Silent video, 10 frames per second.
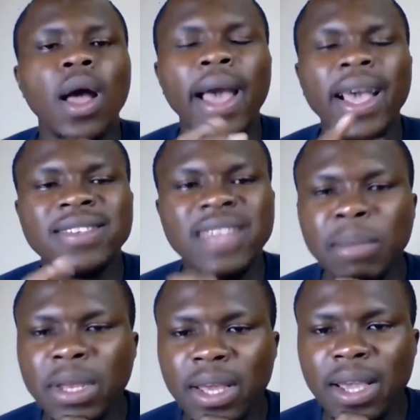
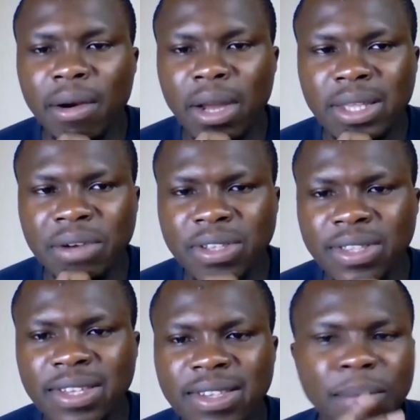Examine the
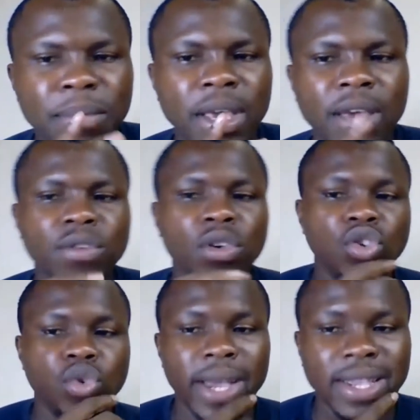characteristics and behaviors
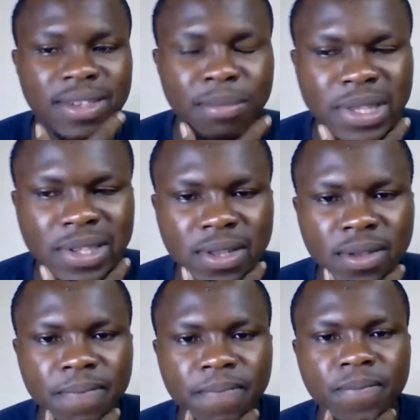you are exhibiting,
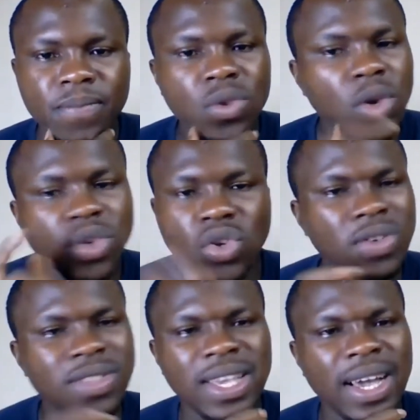not
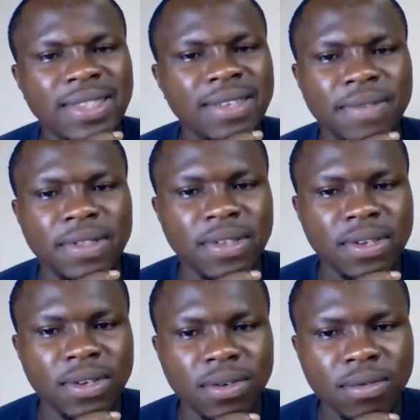just the
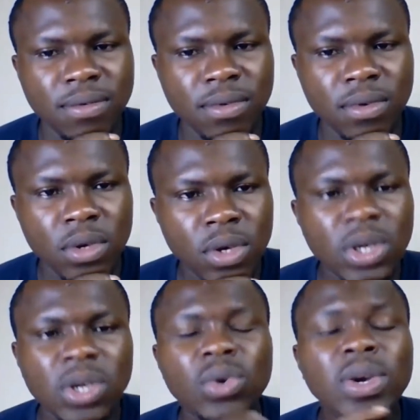activity.
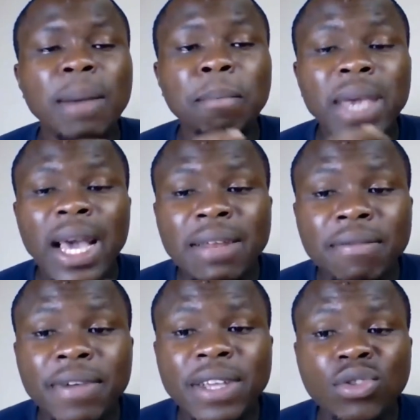You can be an
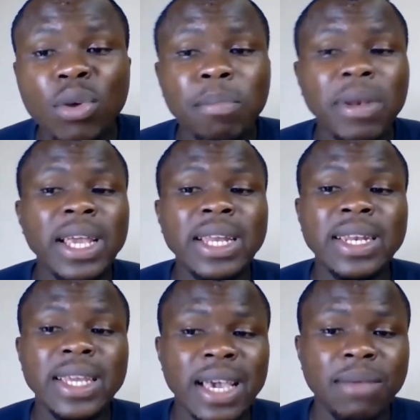investor playing the
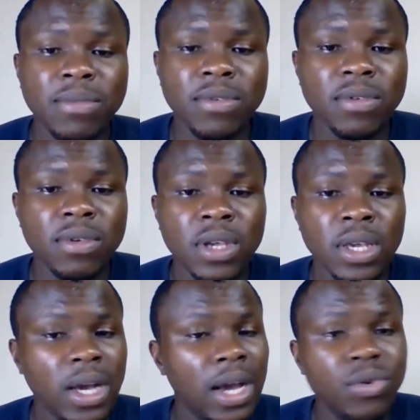games,
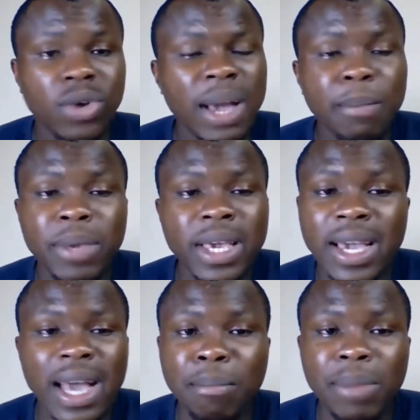and you can be a
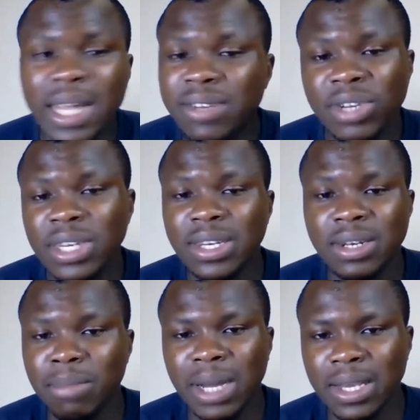gambler trading the
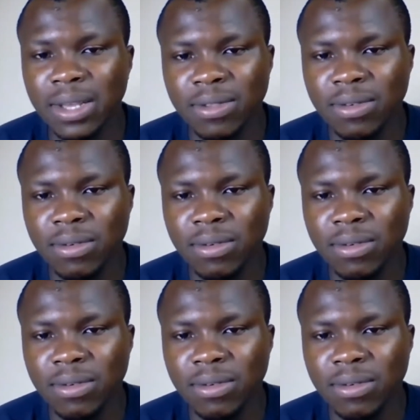market.